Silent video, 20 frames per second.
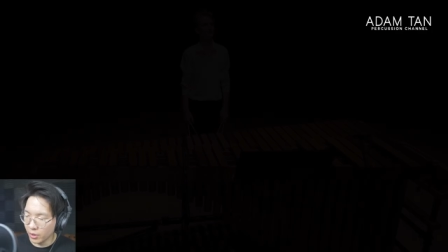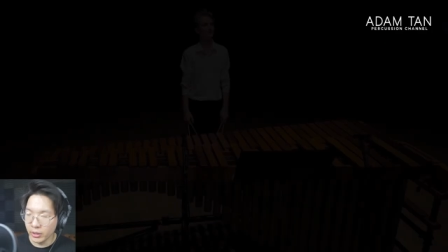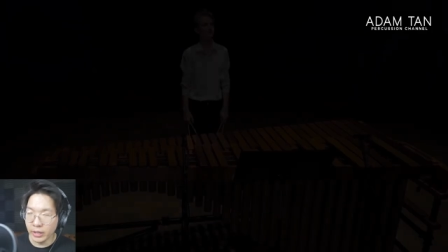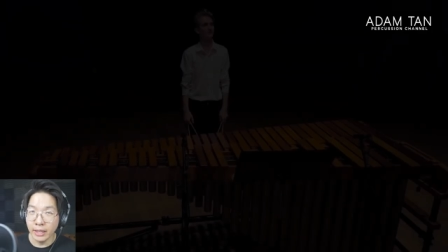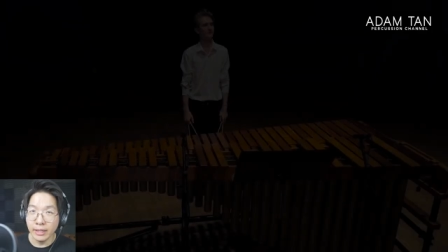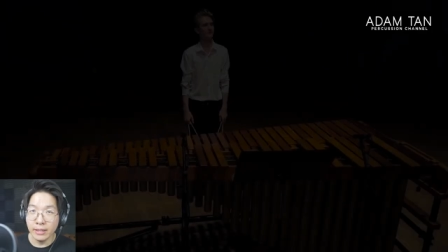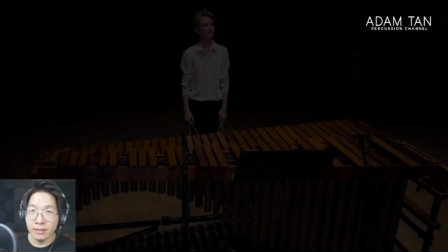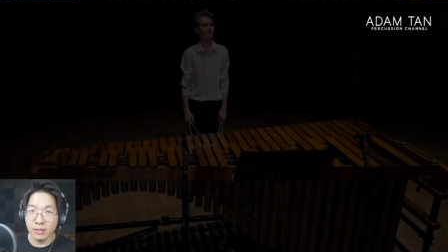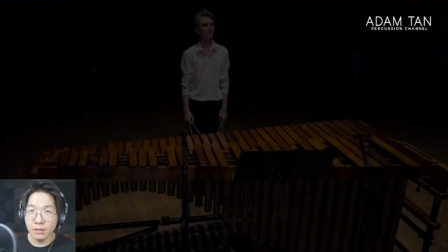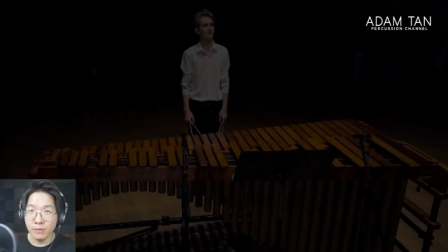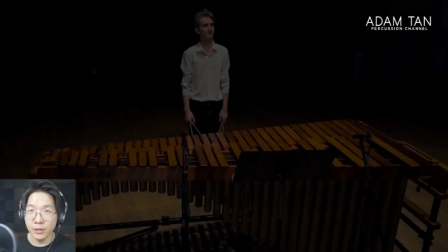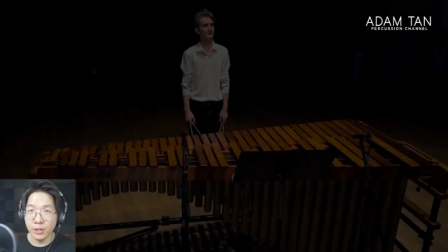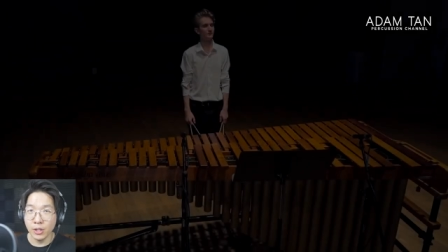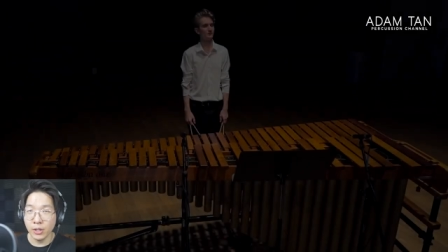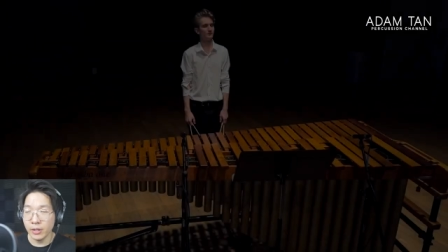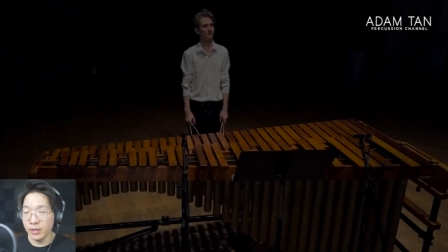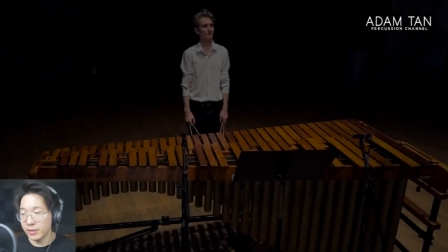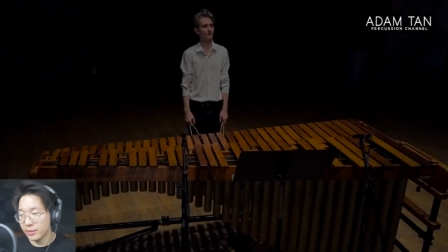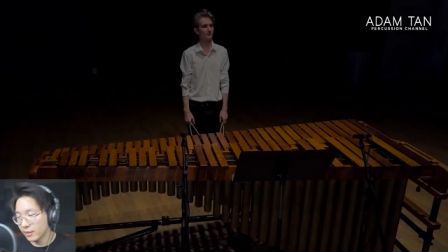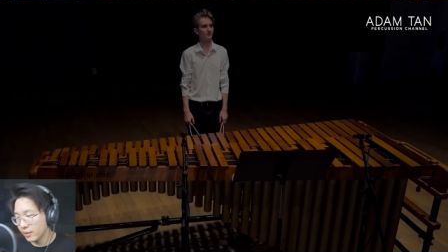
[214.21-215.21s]
Okay, here's the
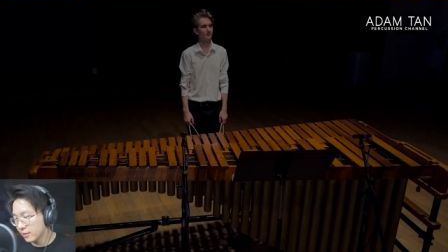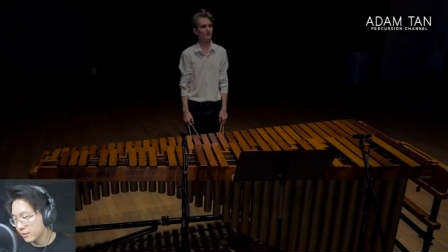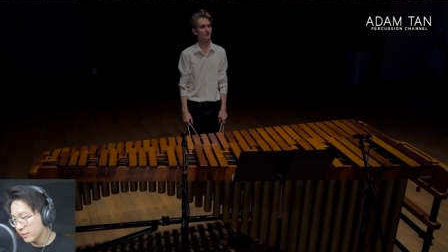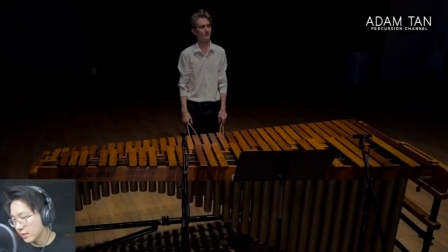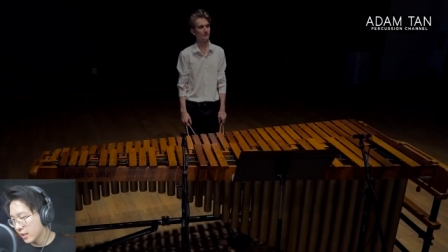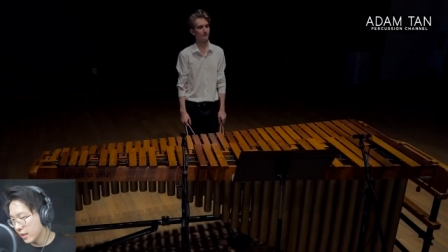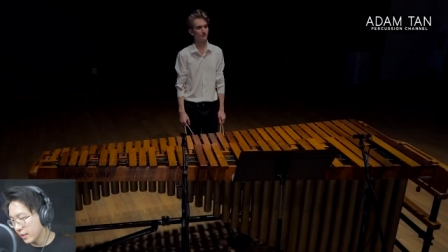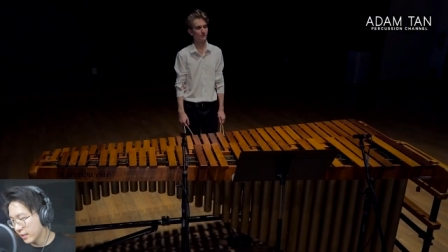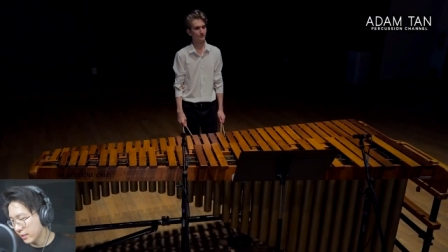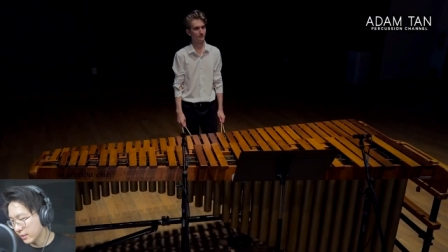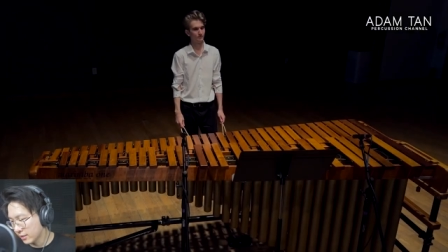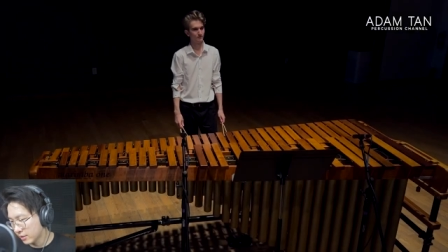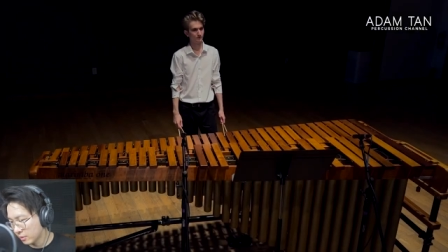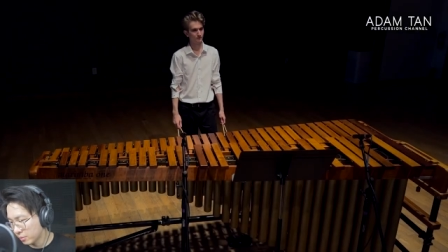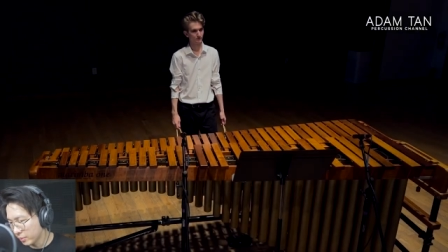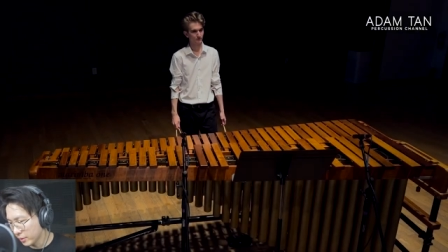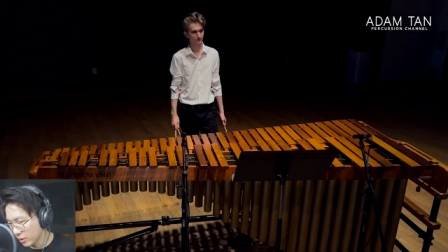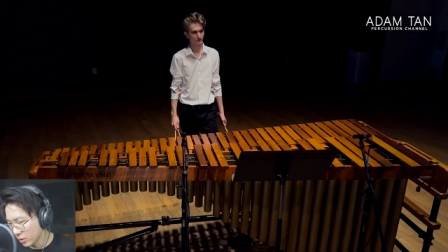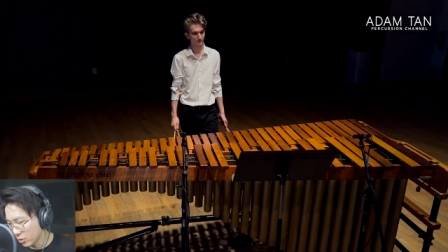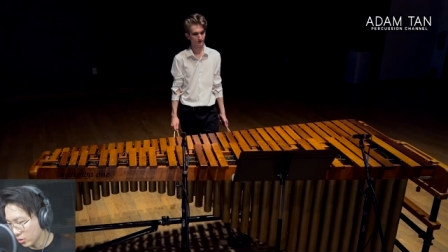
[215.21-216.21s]
video. It says that
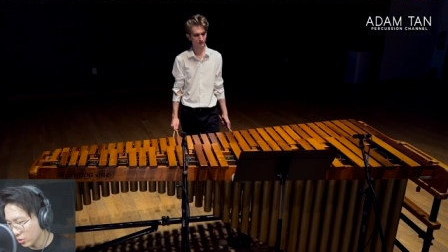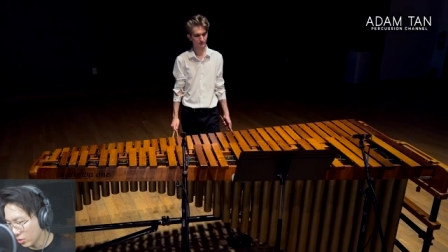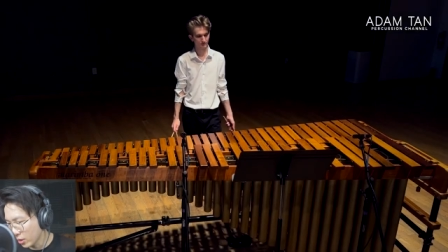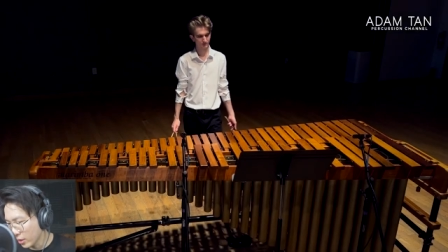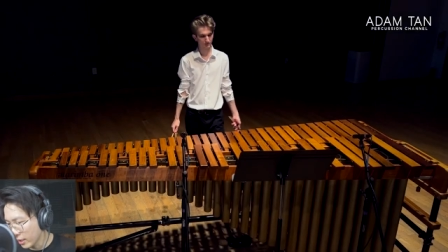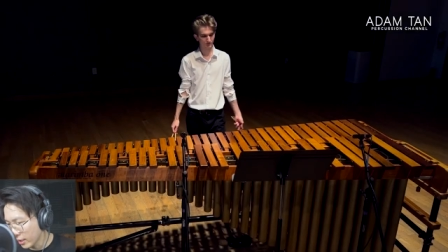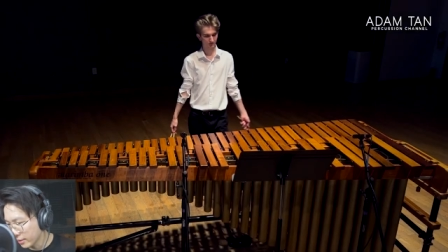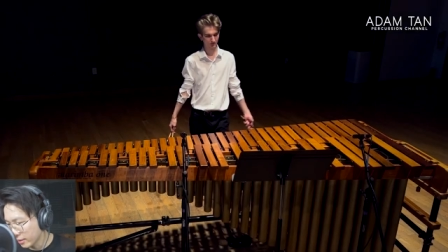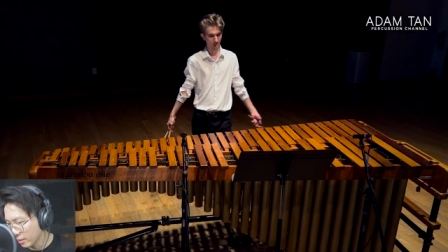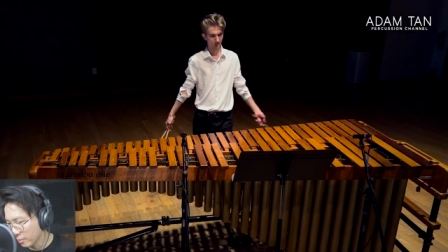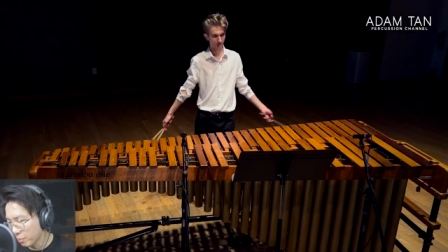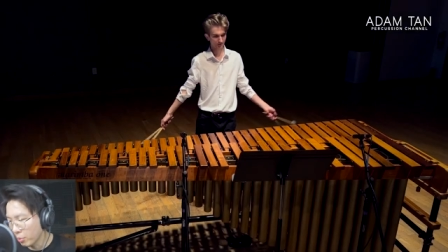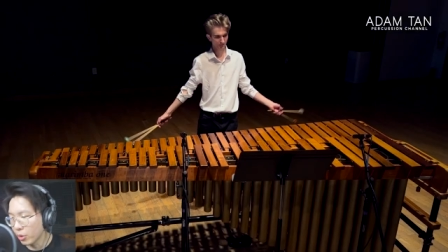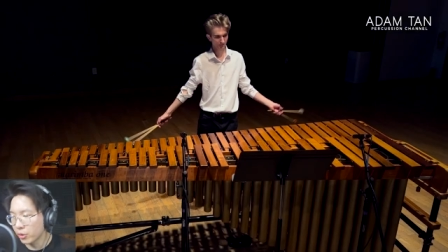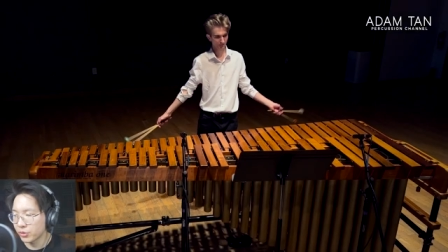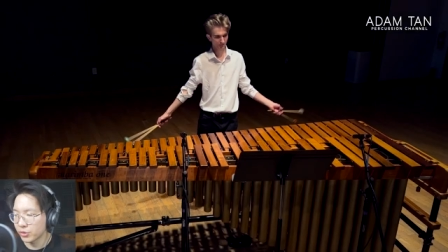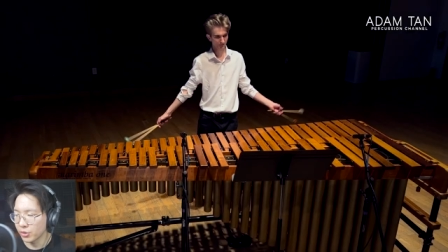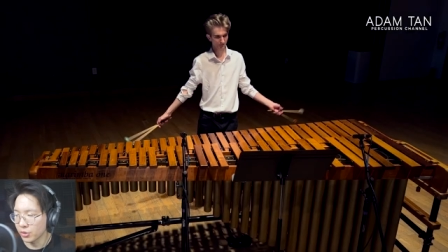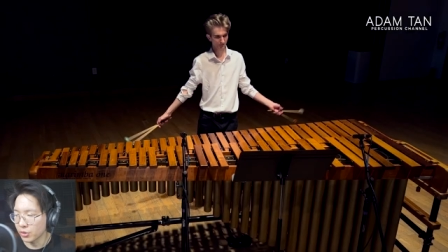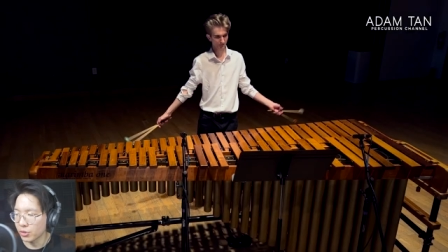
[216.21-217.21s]
it's been shot at the
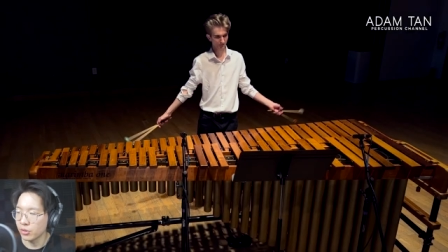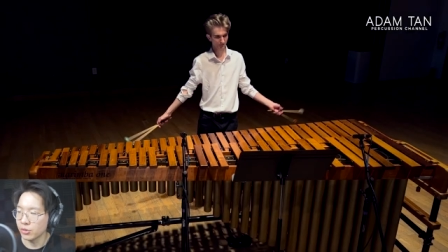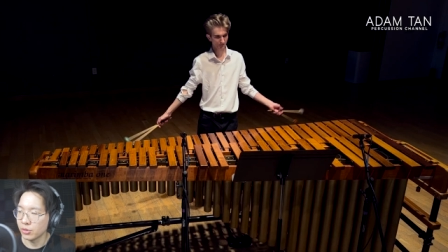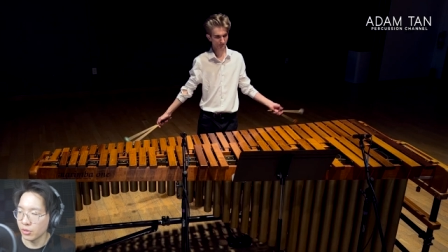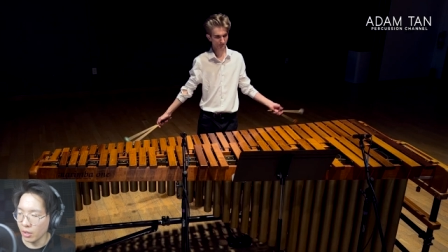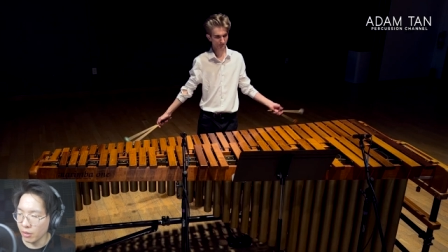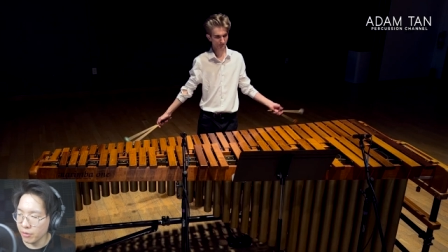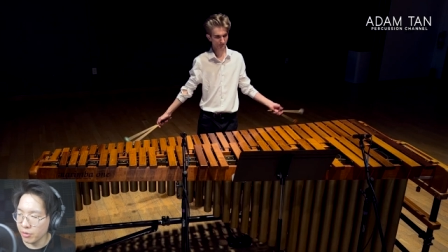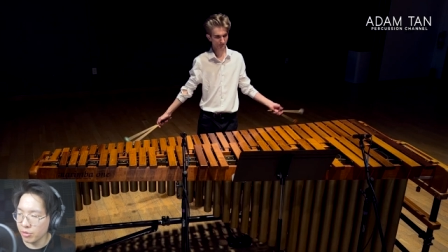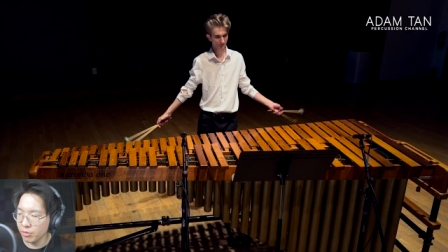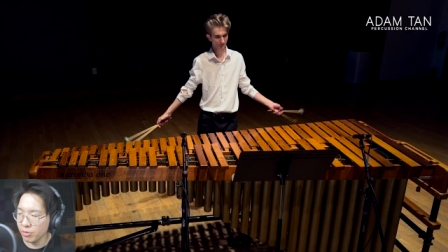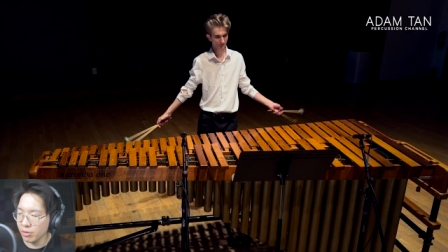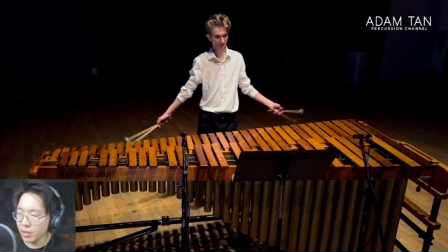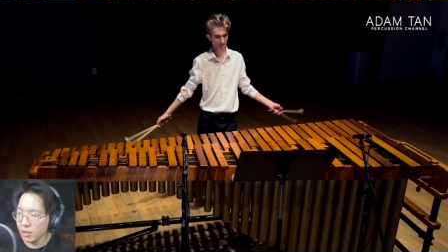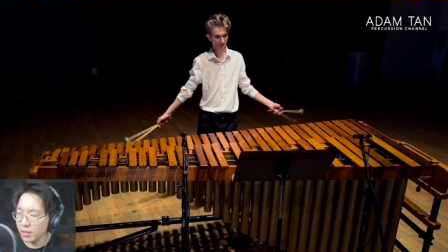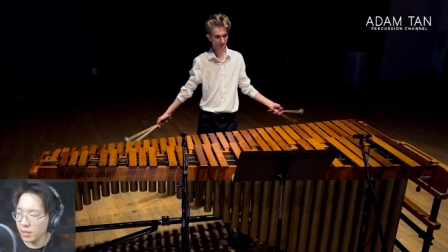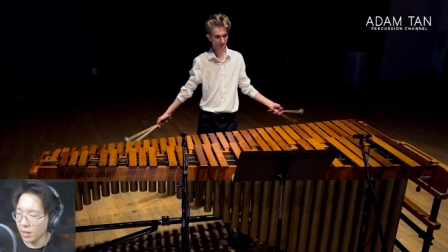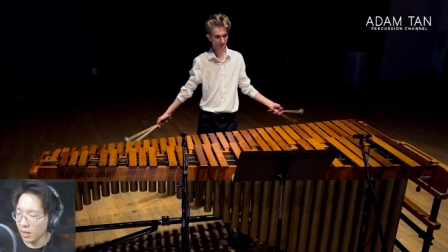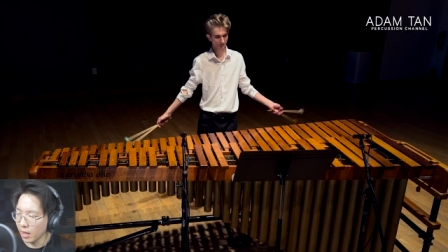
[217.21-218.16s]
Boston Conservatory.